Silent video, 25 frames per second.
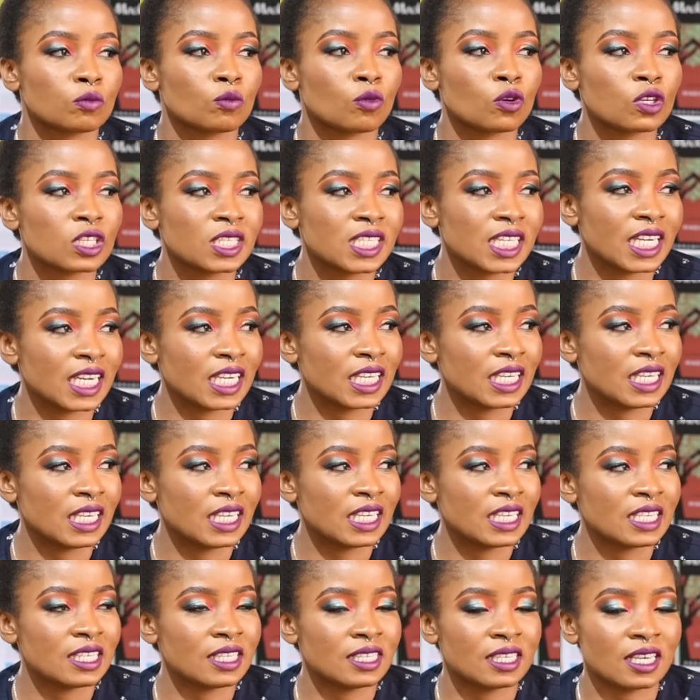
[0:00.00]

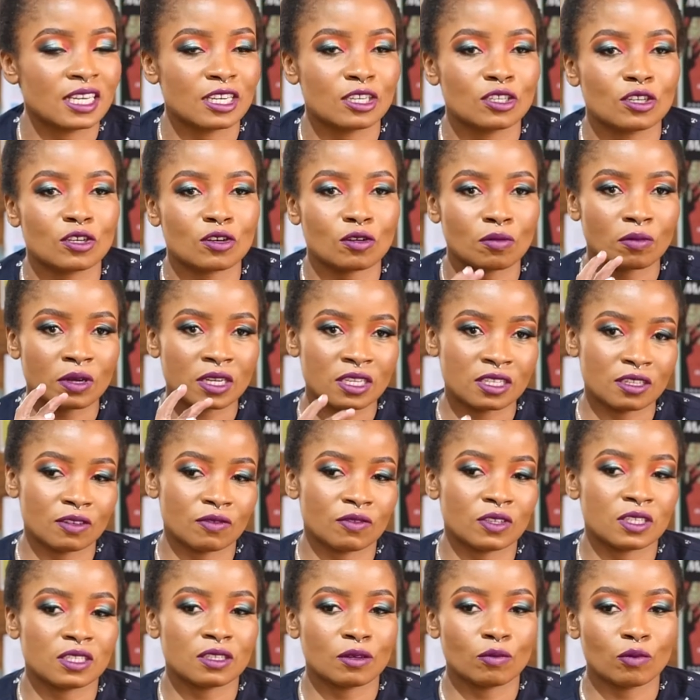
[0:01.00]
mostly is
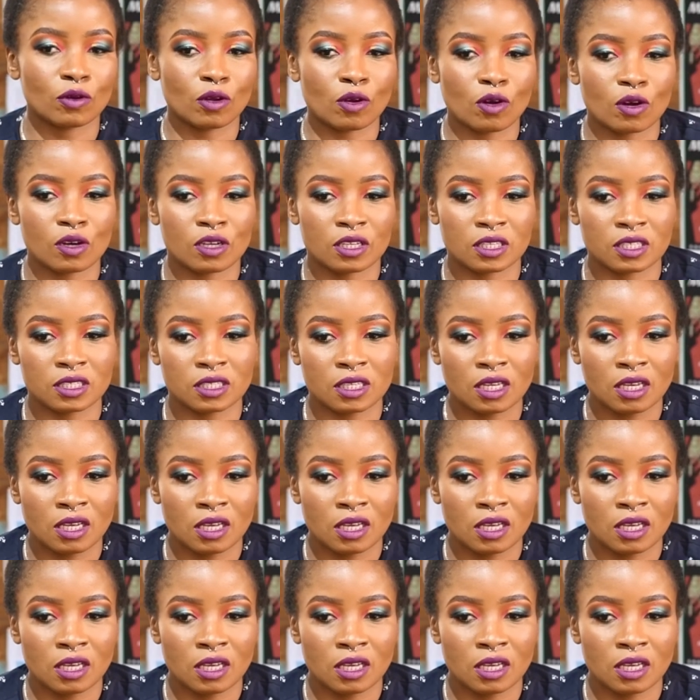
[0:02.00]
heteronormativity, because